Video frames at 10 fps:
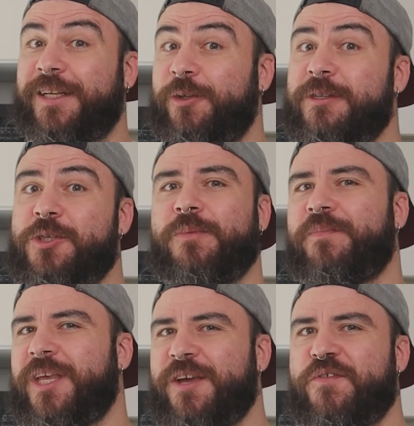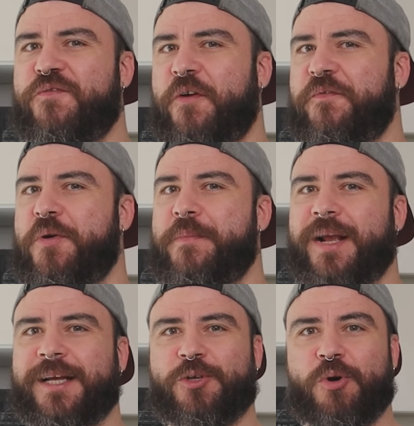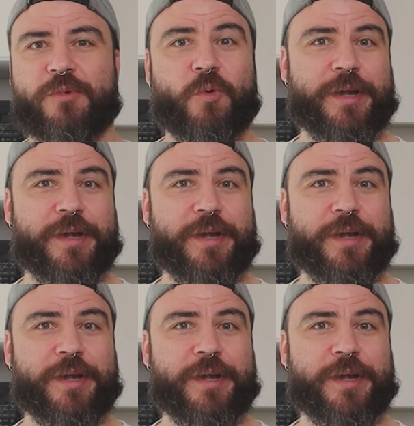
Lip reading: And also, if you froth your milk at home